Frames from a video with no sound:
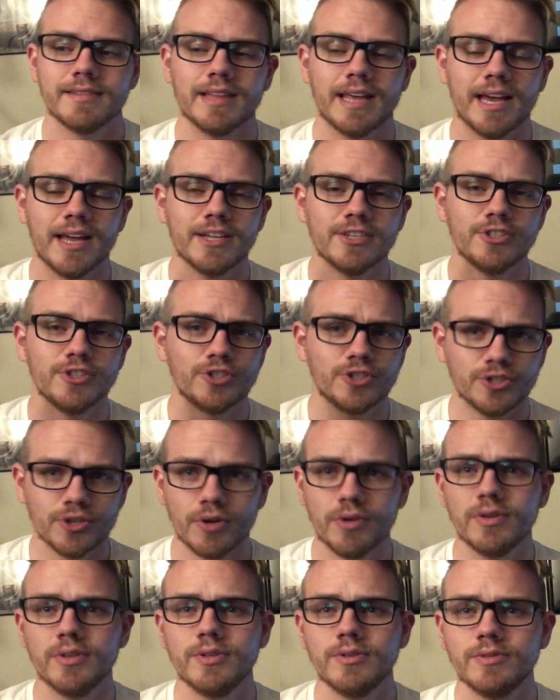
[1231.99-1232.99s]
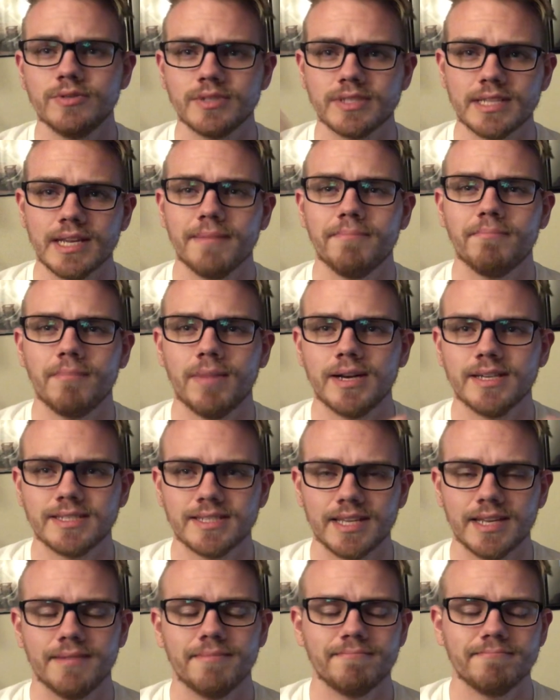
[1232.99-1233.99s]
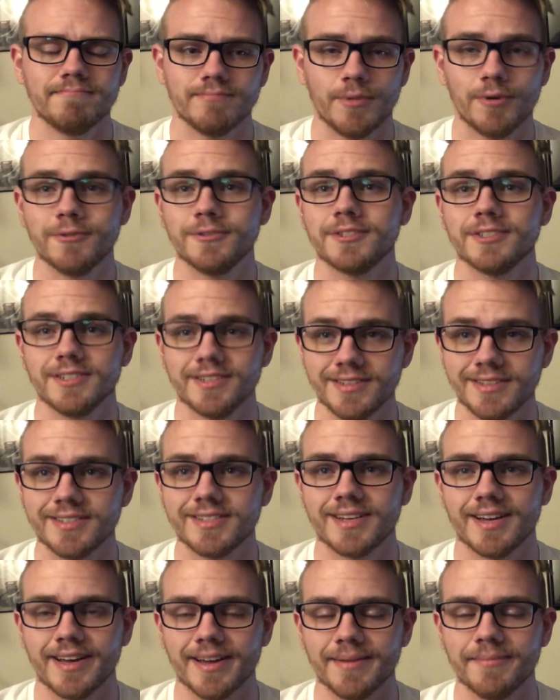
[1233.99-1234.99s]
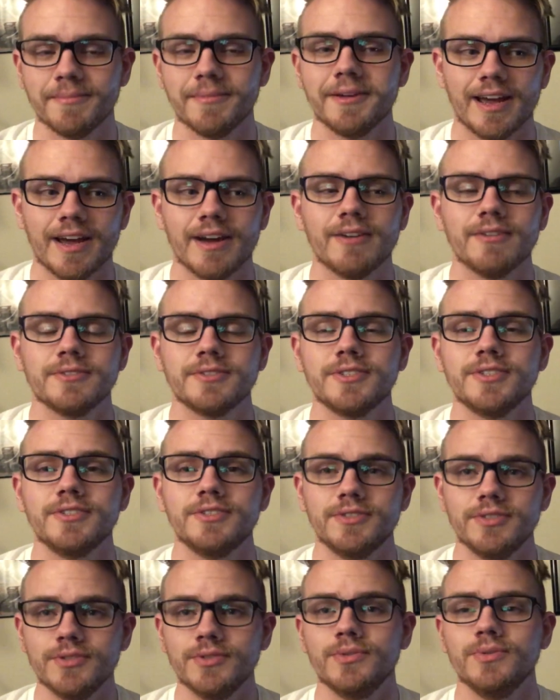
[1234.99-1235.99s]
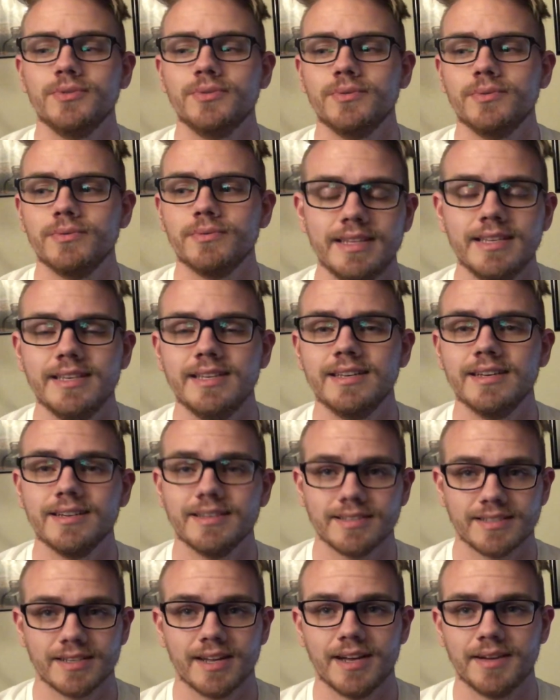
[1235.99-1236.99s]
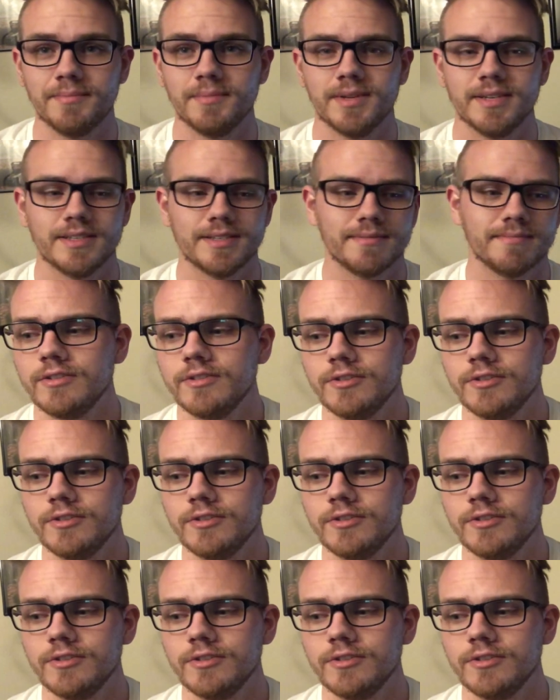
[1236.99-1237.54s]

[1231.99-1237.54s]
that show you step by step most of the time how to do the assignment.